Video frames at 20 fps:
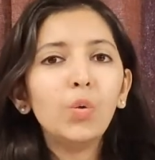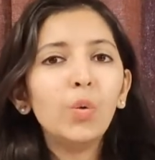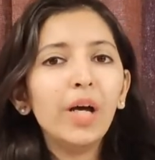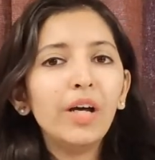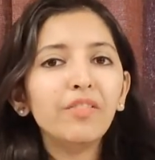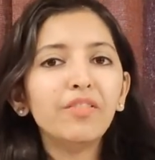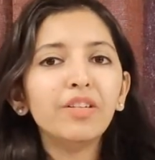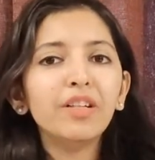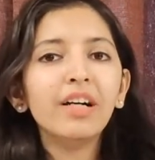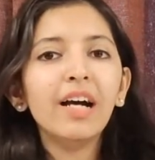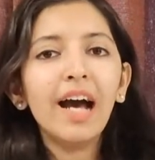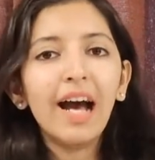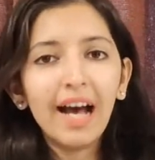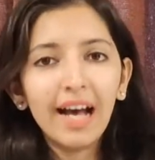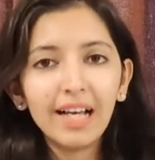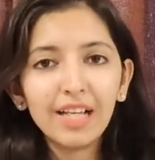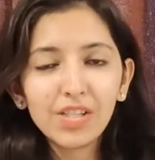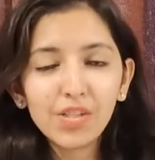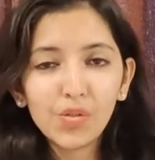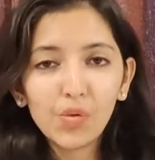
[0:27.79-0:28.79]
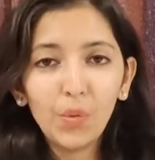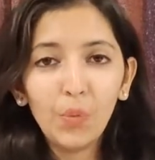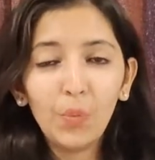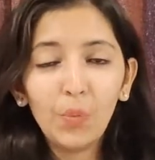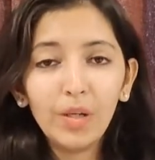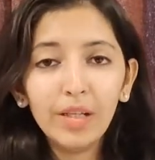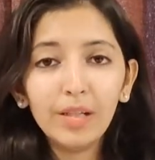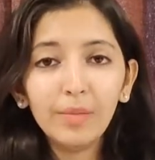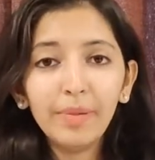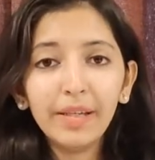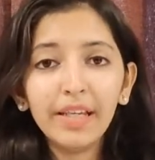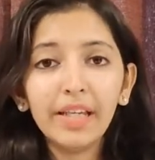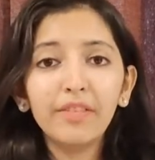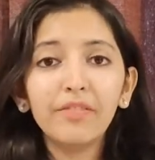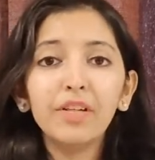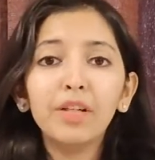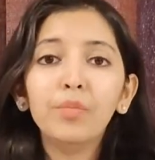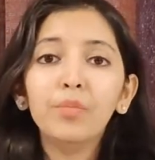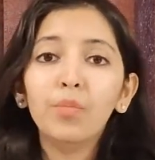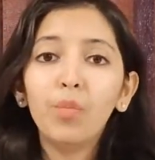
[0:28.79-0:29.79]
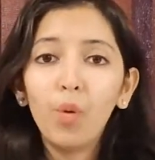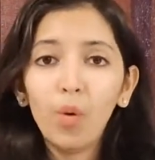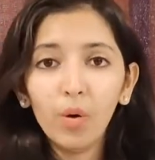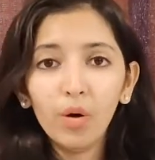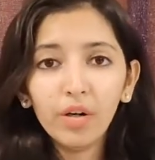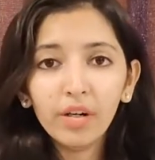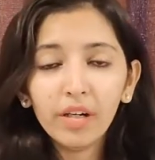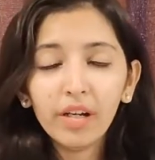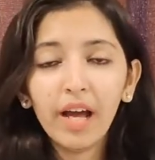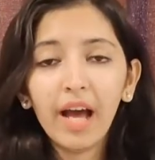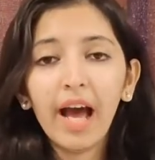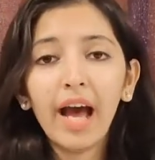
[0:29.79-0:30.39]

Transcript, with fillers: whoever has will be given more